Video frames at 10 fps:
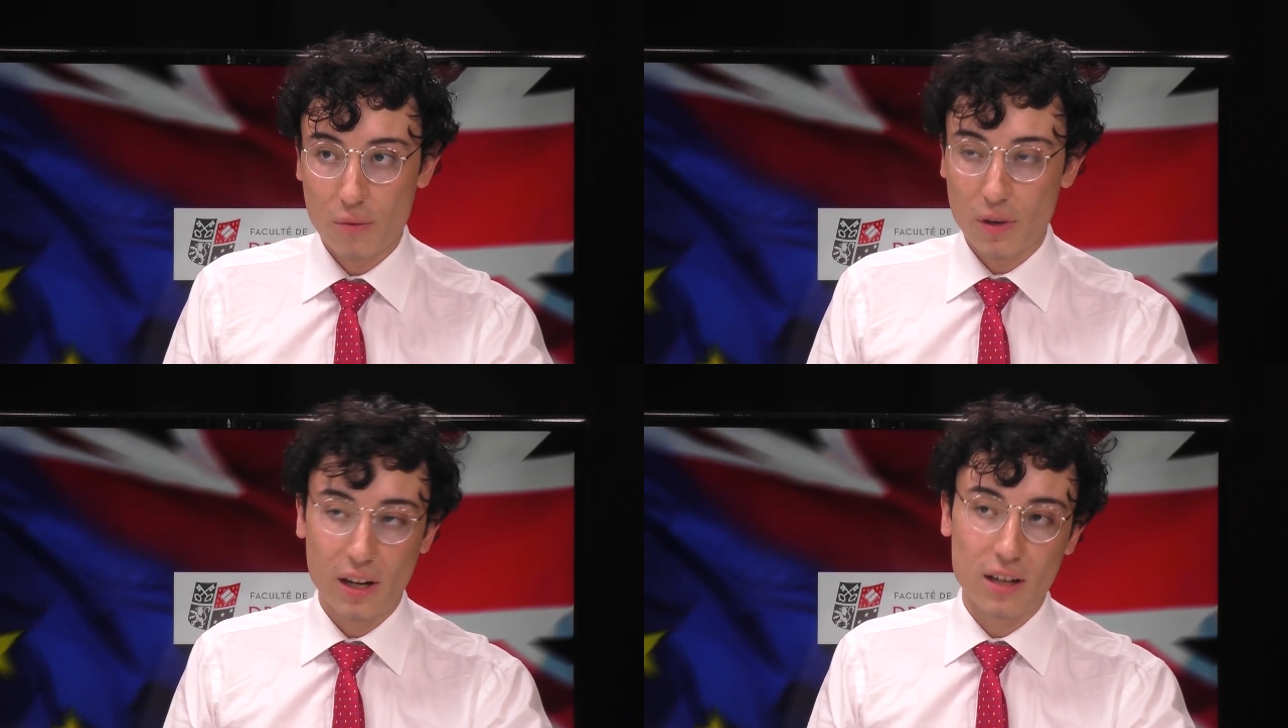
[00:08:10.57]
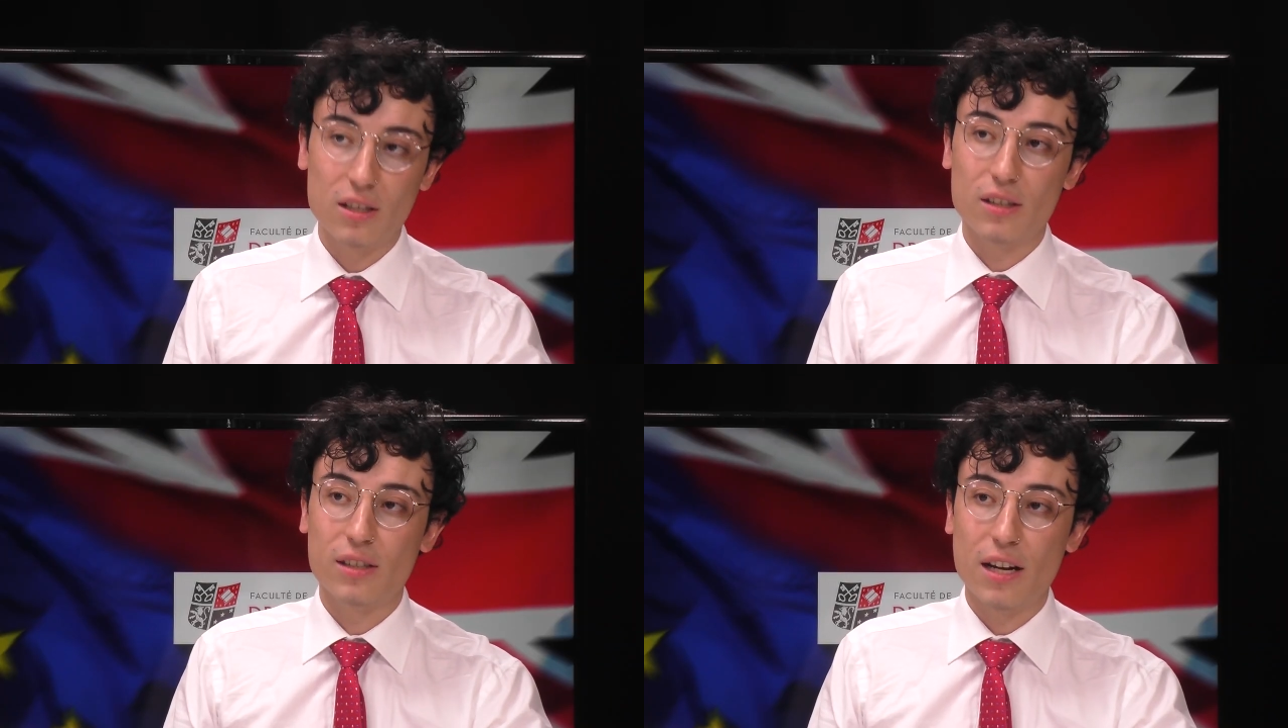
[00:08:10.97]
relating
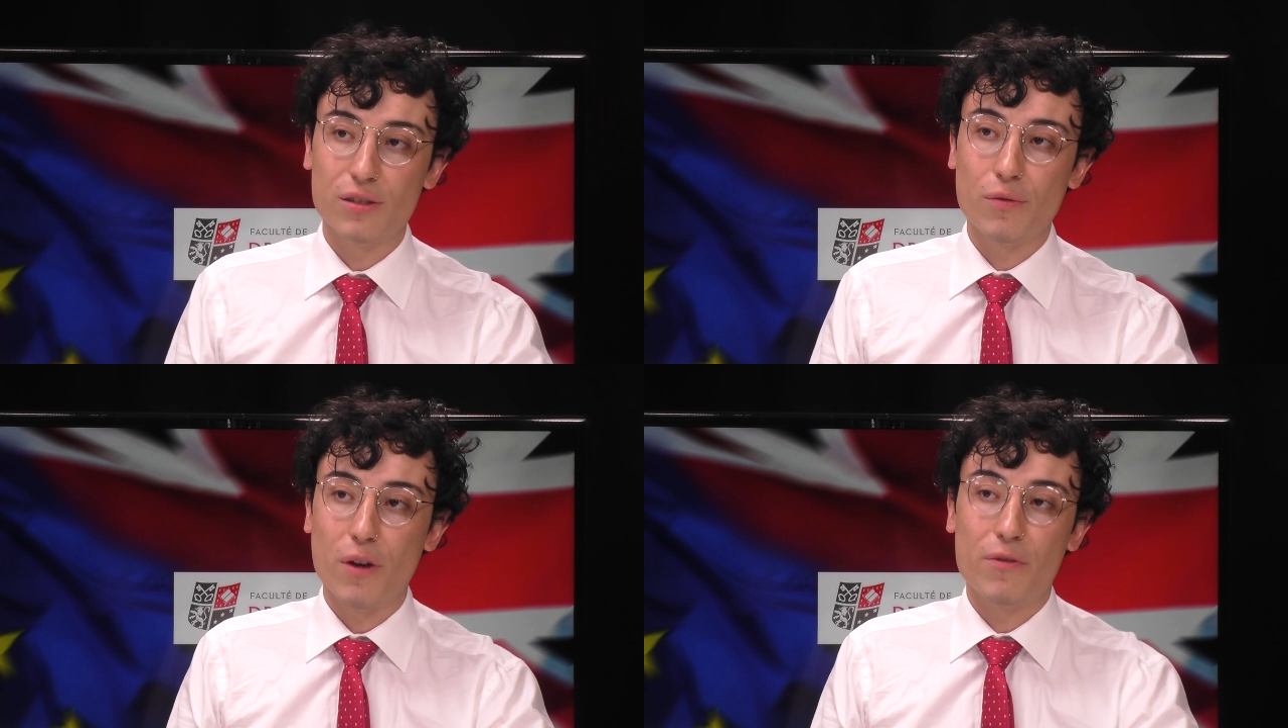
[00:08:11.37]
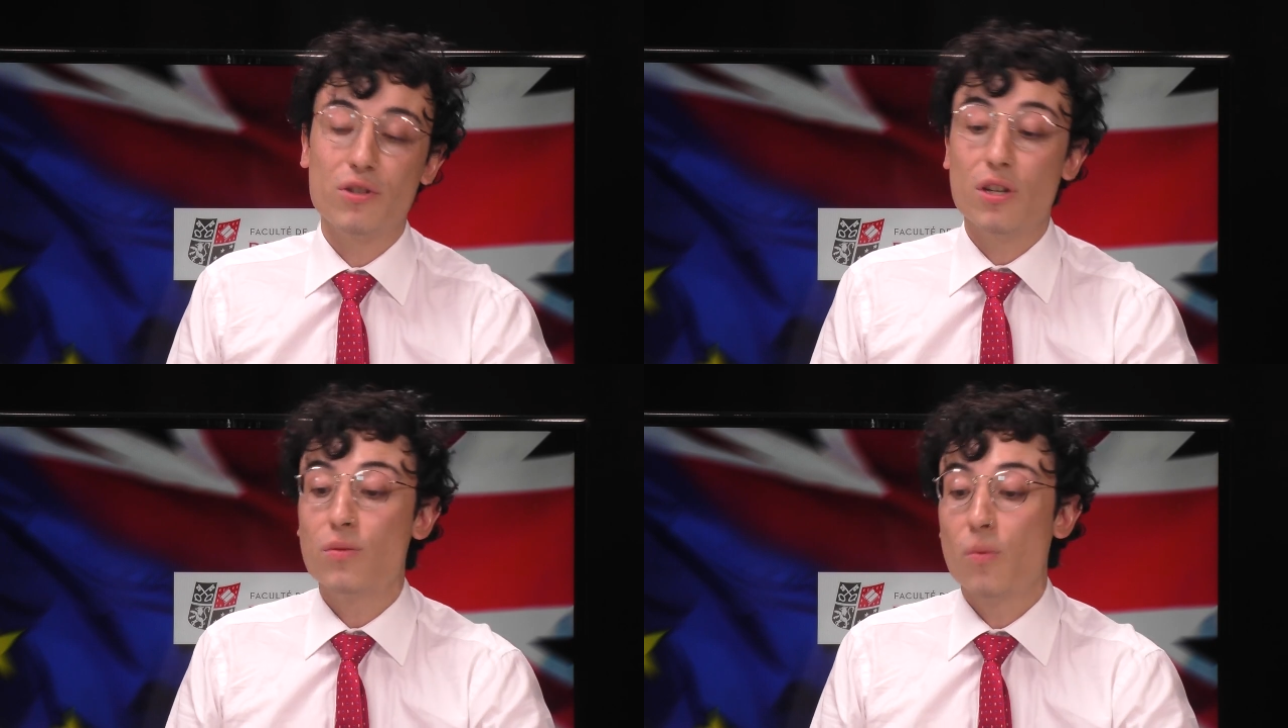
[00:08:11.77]
to the status of
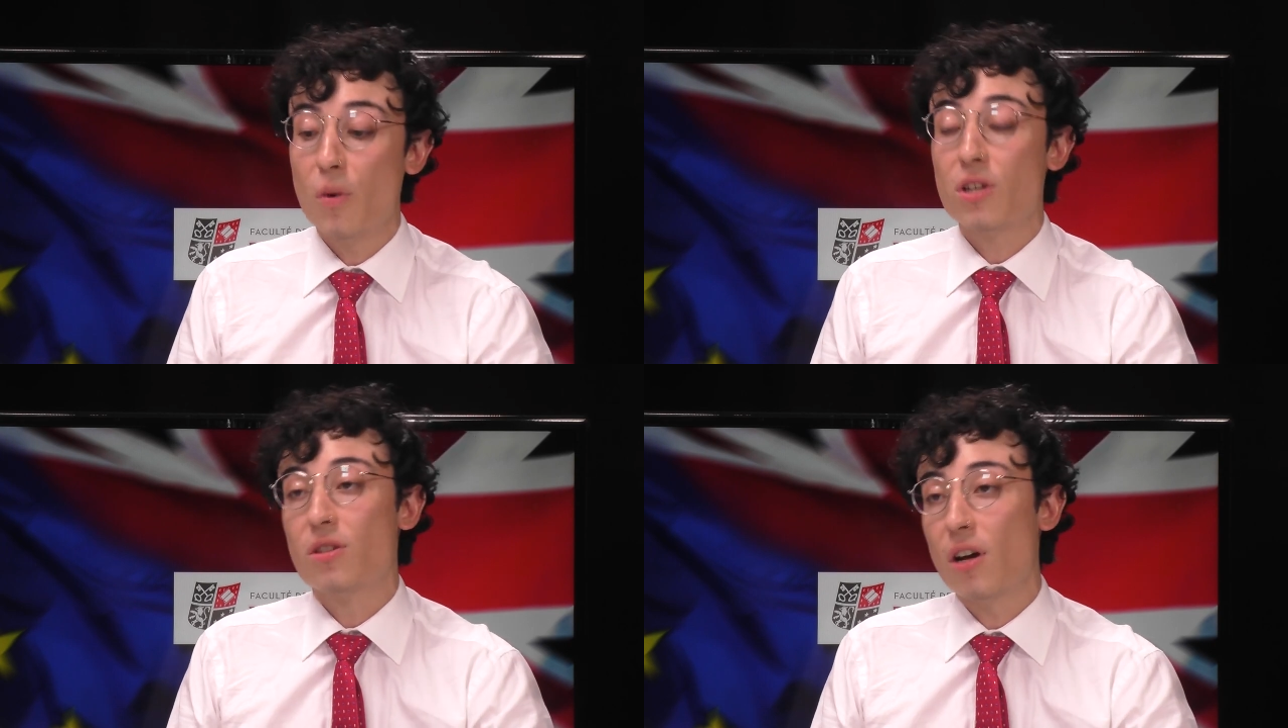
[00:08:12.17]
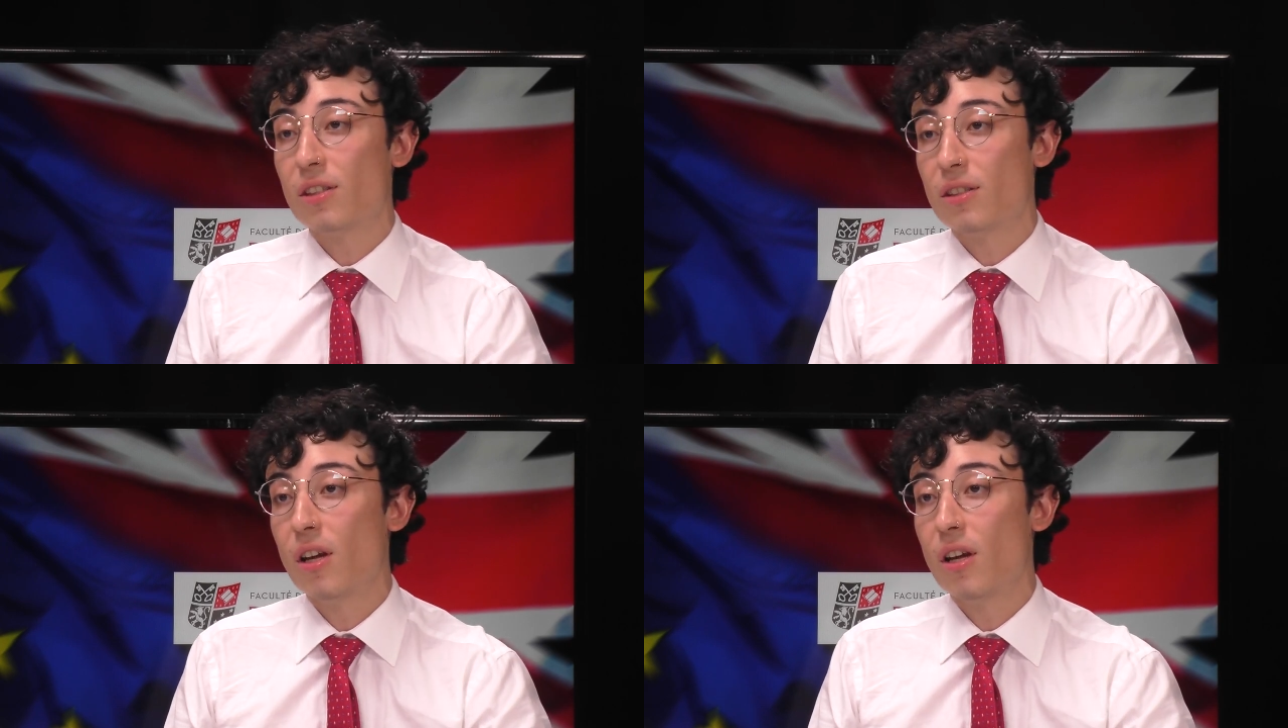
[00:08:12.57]
refugees, which does